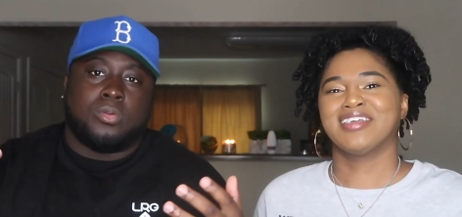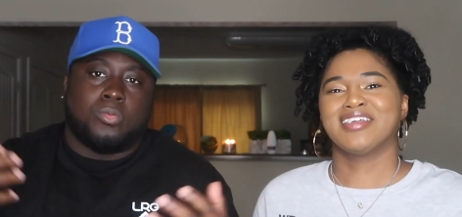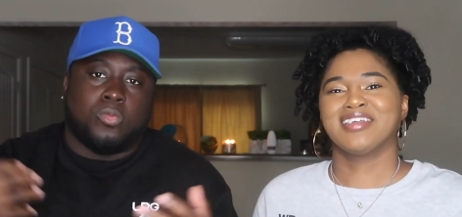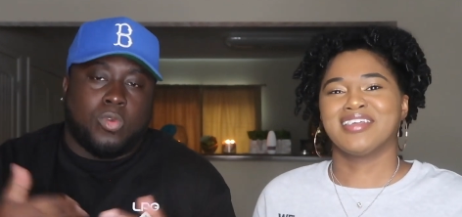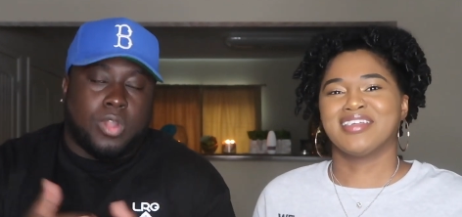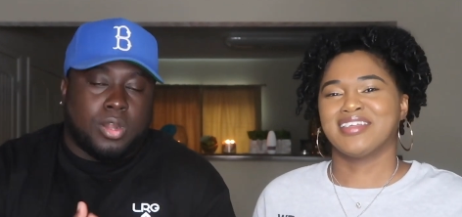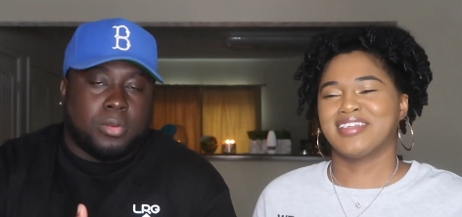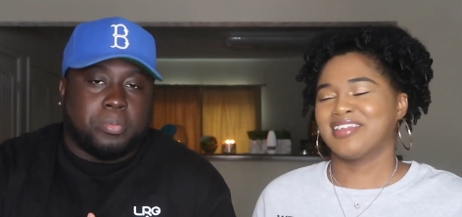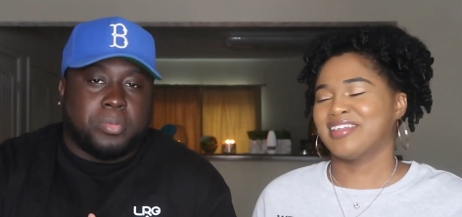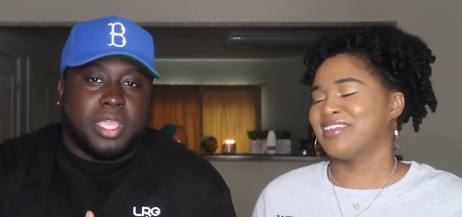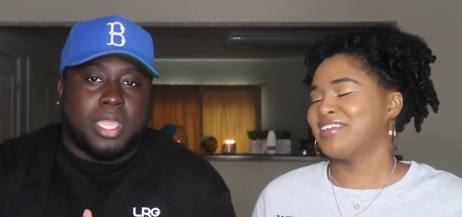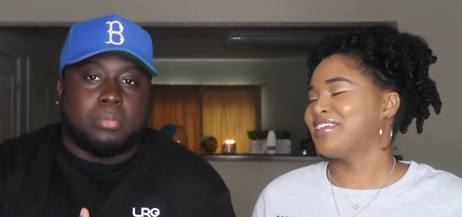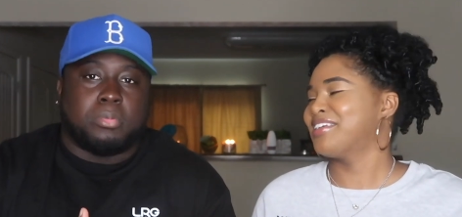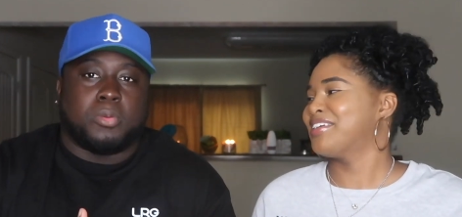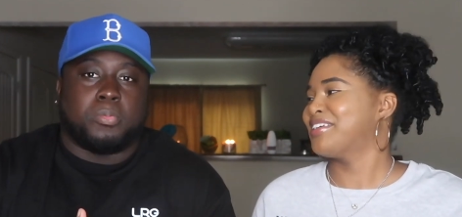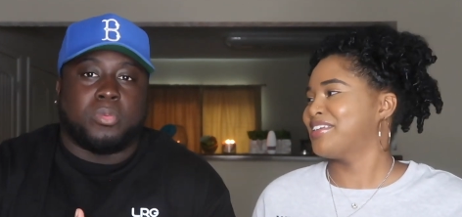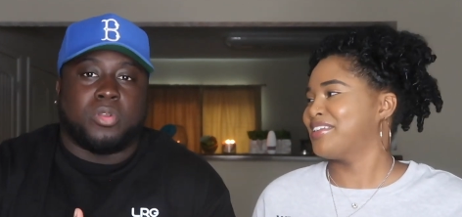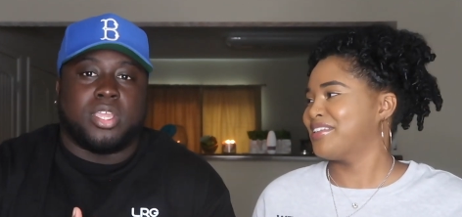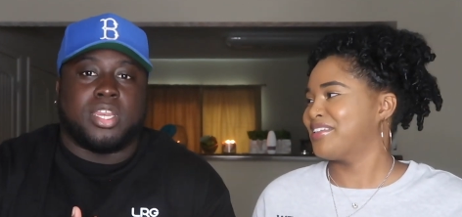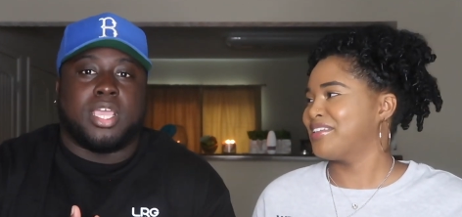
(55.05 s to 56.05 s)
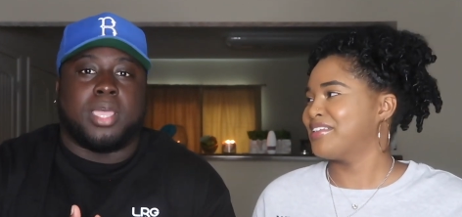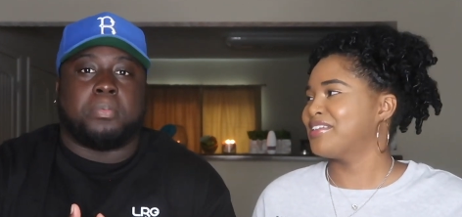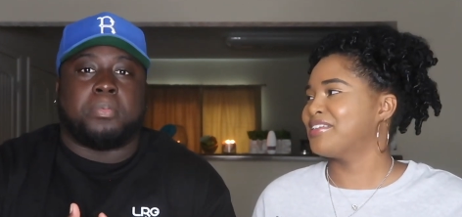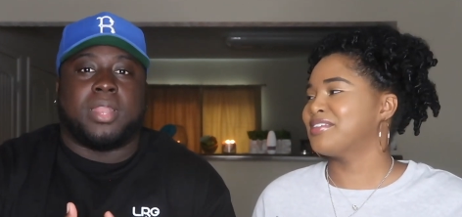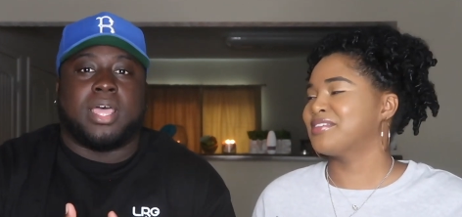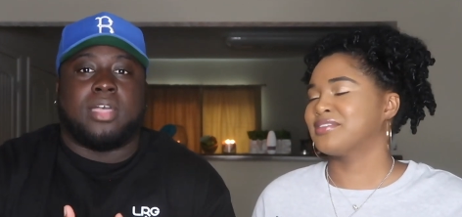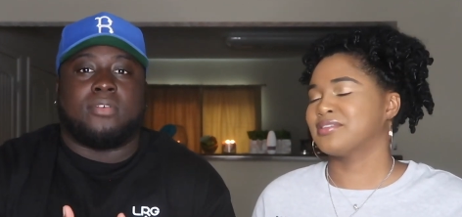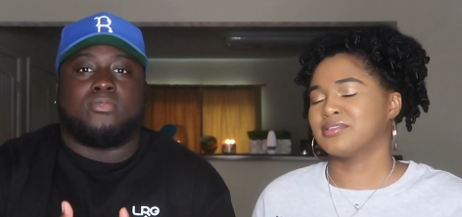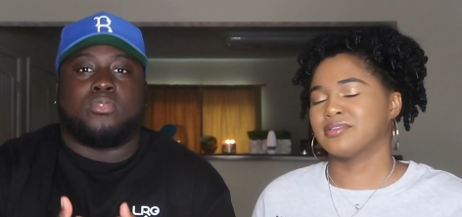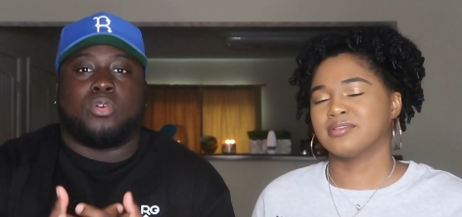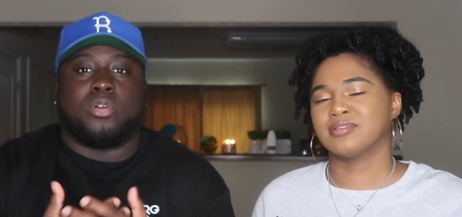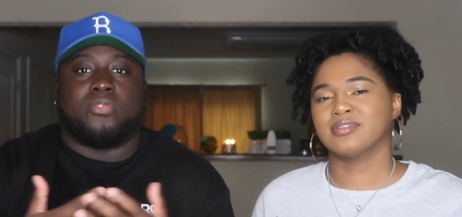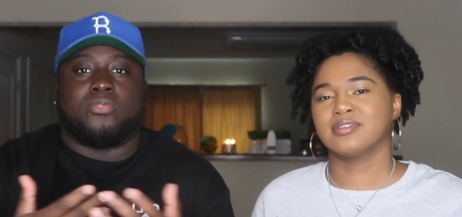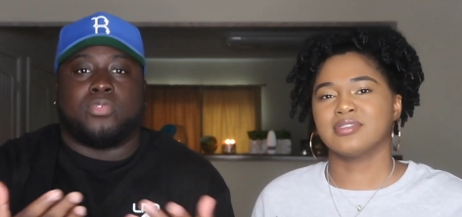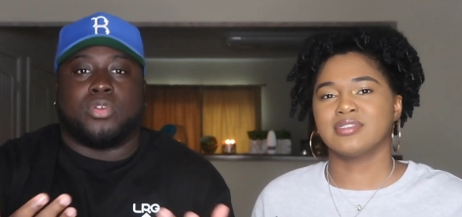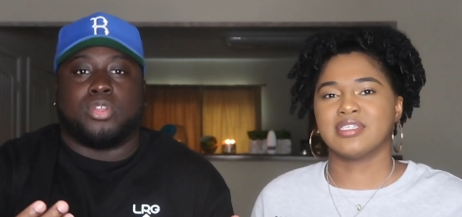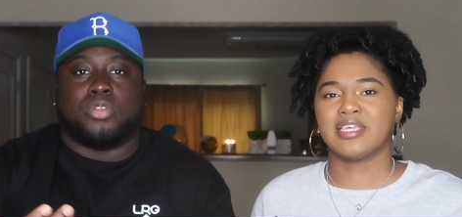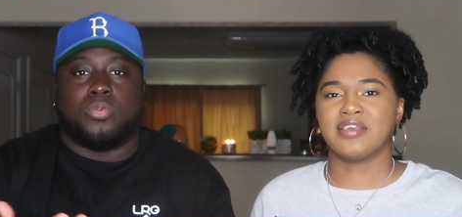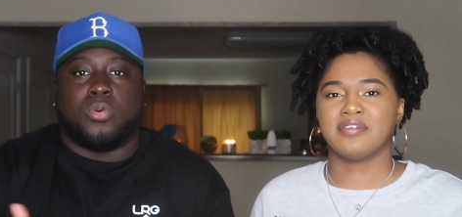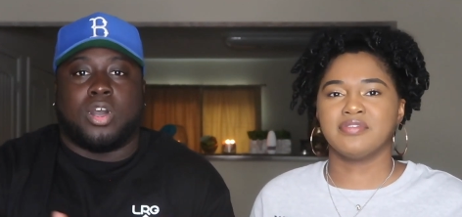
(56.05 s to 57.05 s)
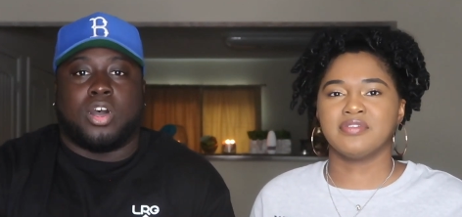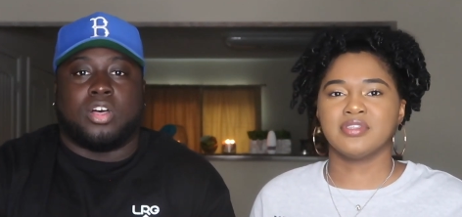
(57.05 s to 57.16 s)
Speaker 1: want to be able to bring that platform for Definitely.